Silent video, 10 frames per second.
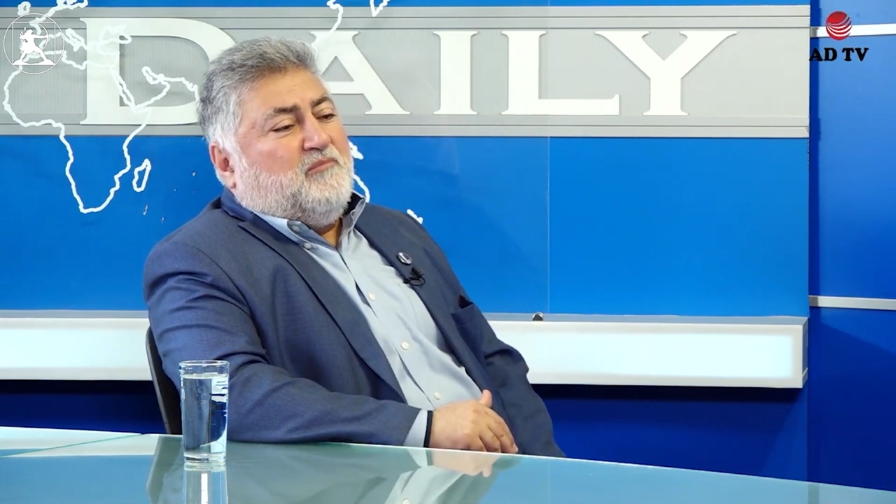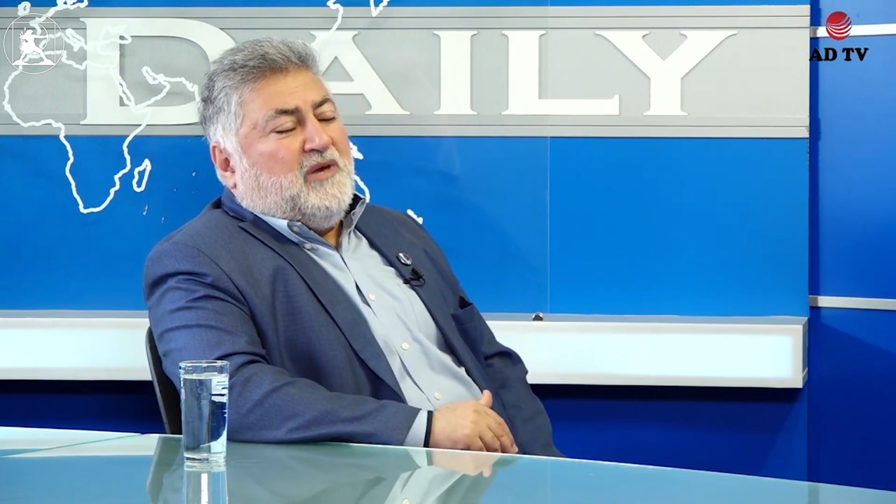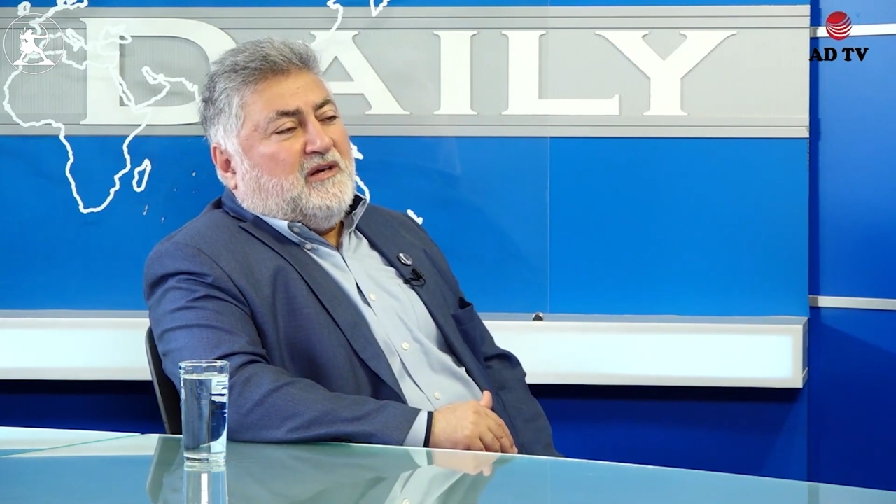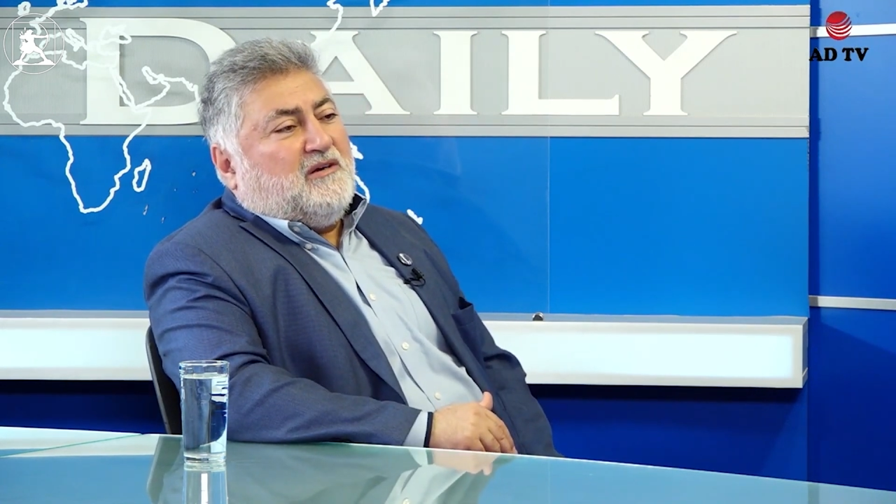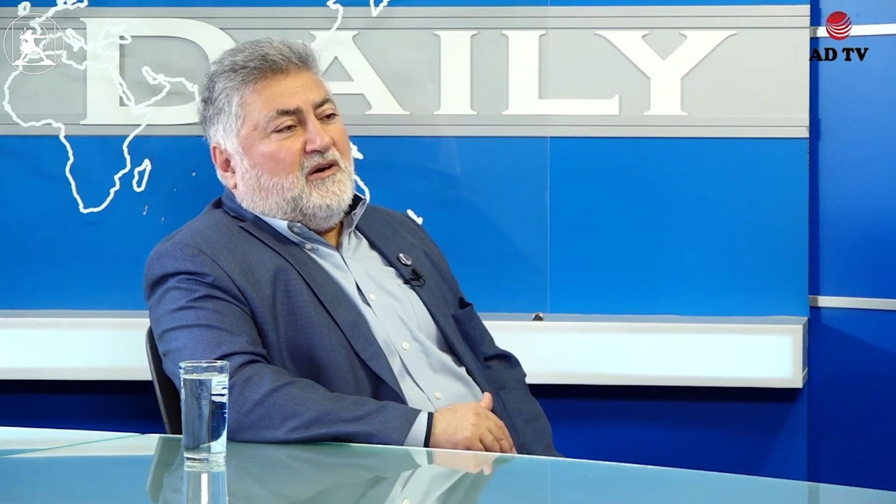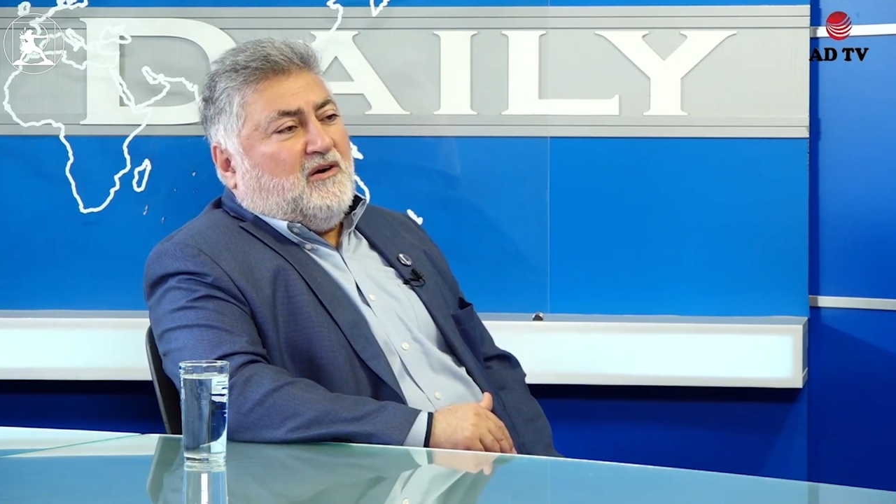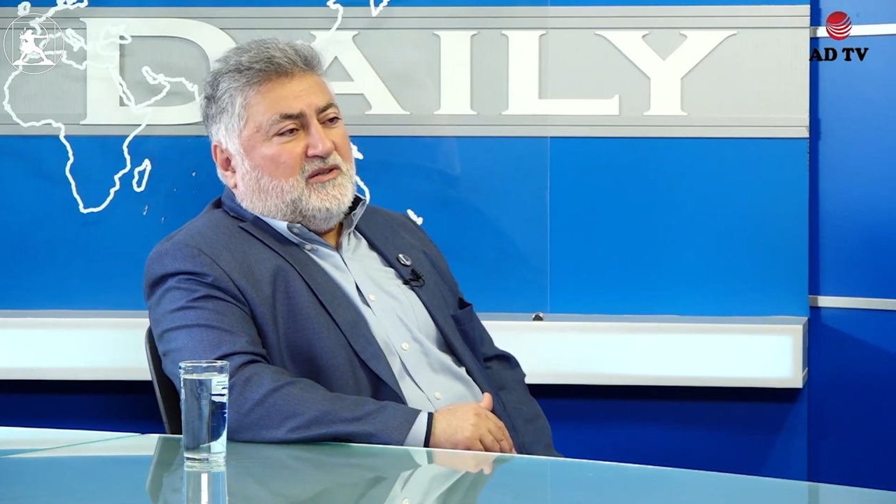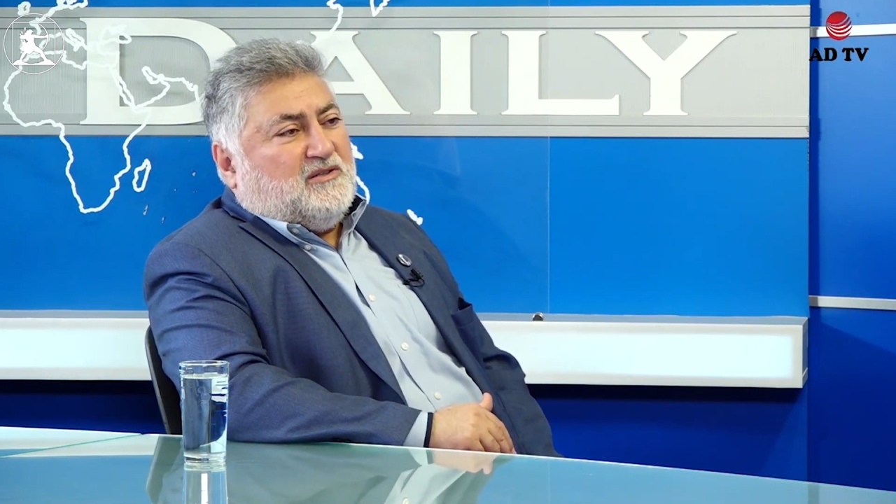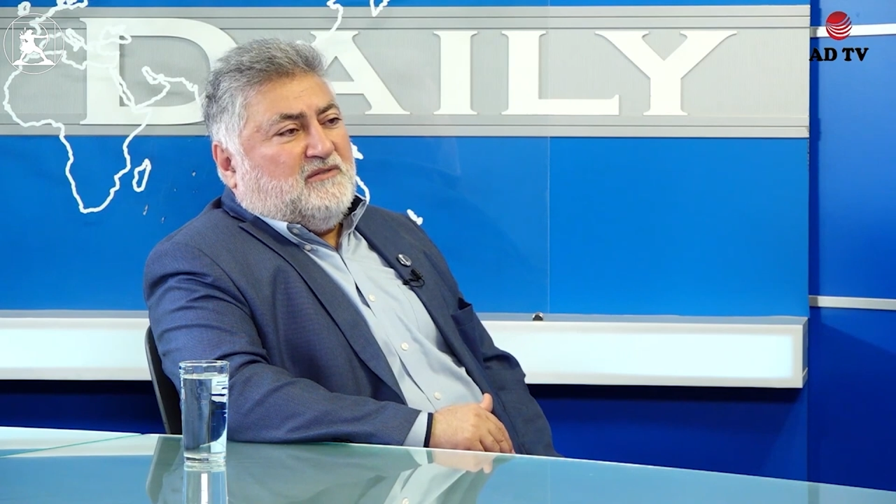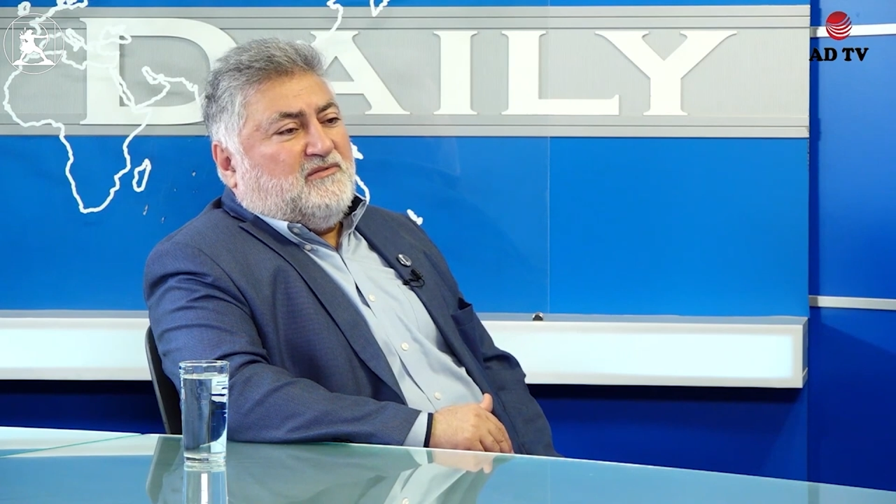on and
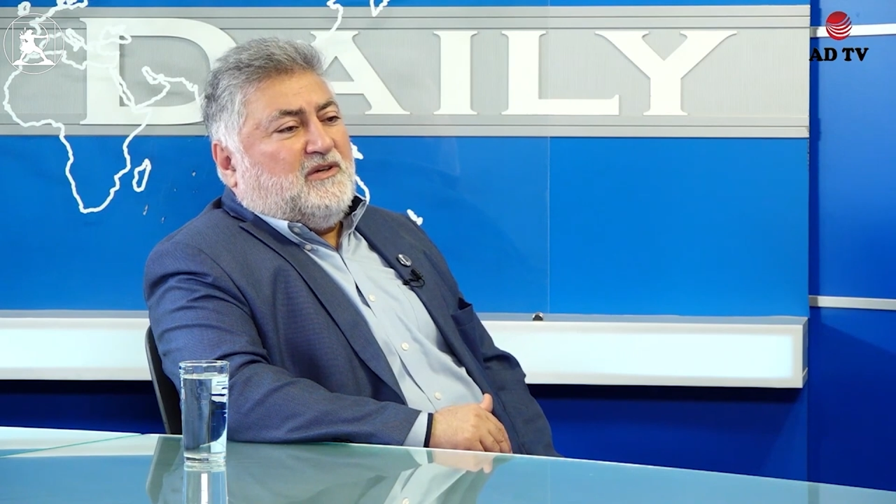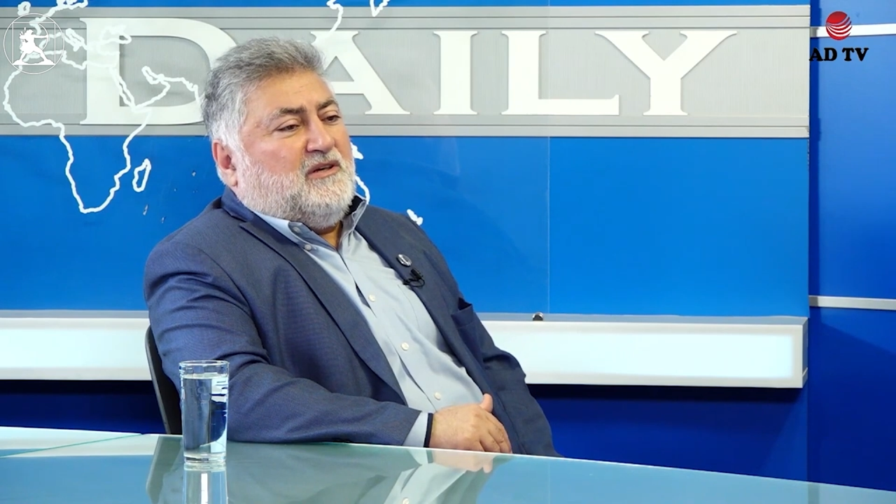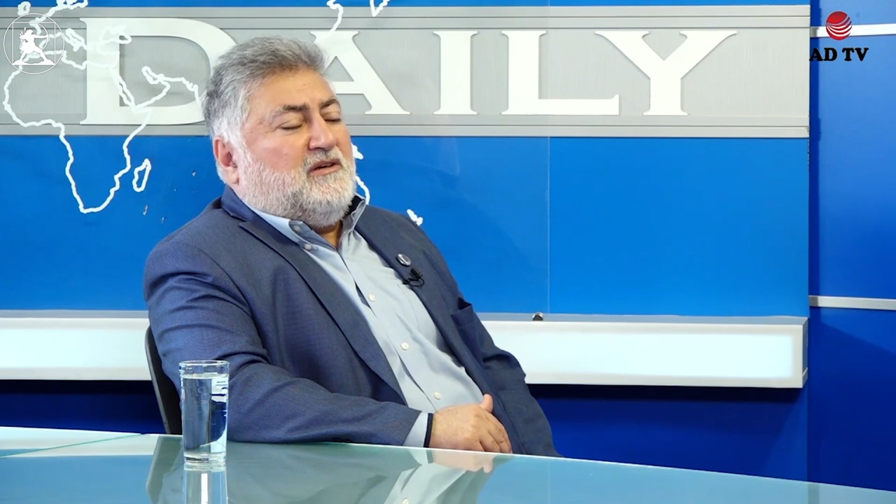benefited from the